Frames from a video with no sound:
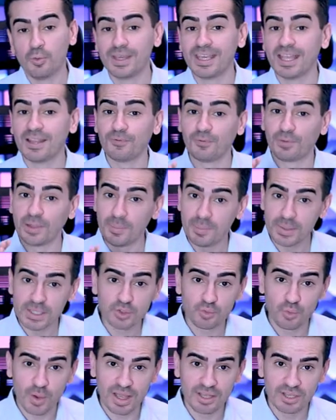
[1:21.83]
we can flip a
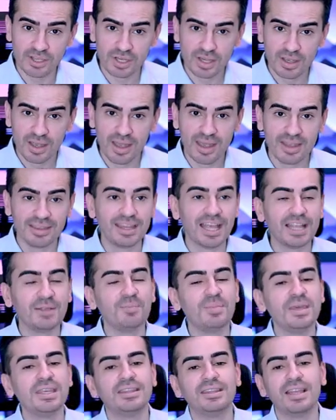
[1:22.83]
switch and then
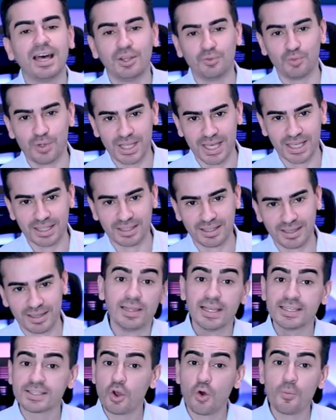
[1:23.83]
be done with it.
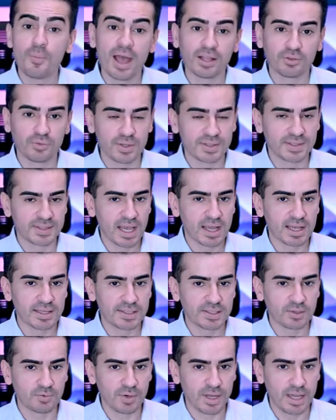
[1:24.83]
Let's go back to the second
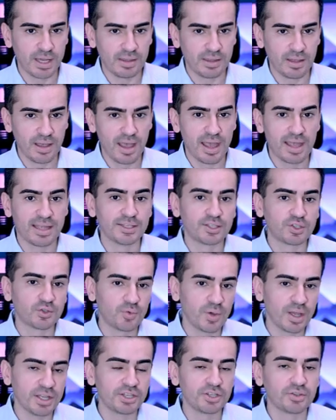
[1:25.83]
screen and
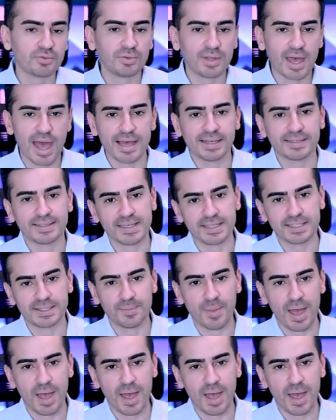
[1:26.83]
switch to the assets